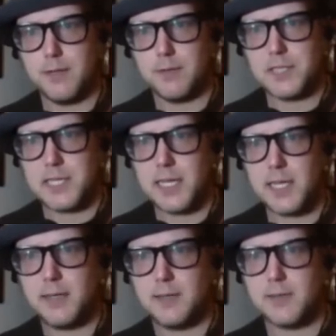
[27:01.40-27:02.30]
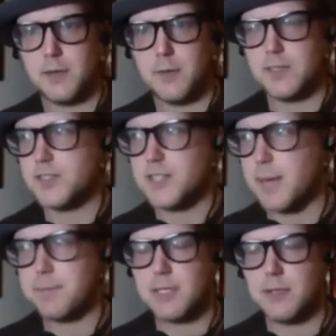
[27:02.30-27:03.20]
I was a kid is always
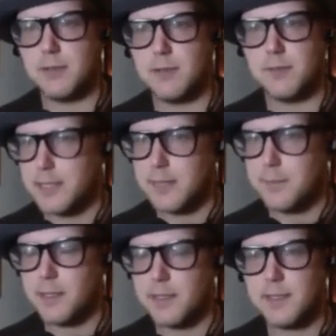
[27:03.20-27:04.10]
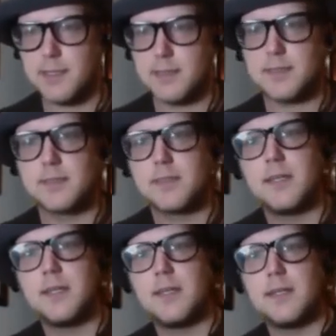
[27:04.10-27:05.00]
skeptical of anybody that's
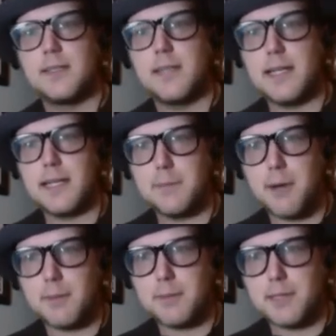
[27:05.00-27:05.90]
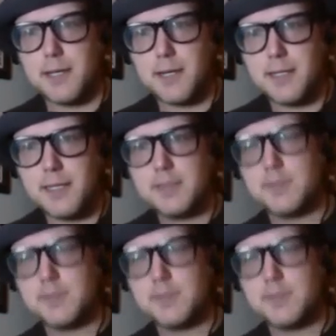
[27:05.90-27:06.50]
gaining popularity.